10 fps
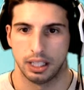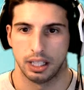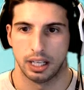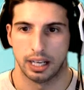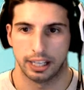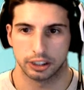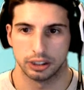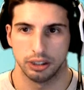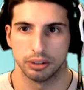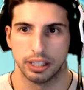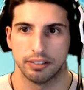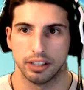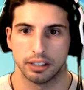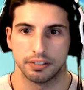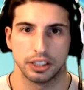Actually, no, they have a
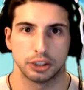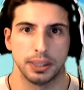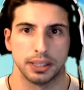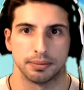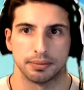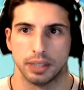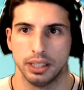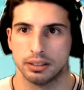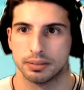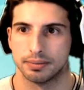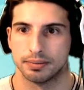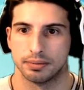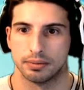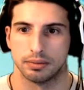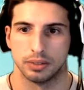lot of HP, right?
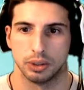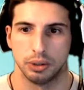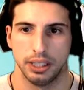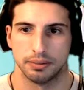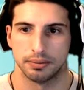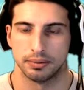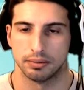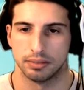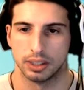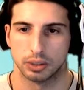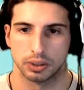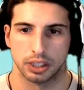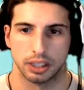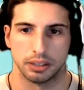Do they? This one's done.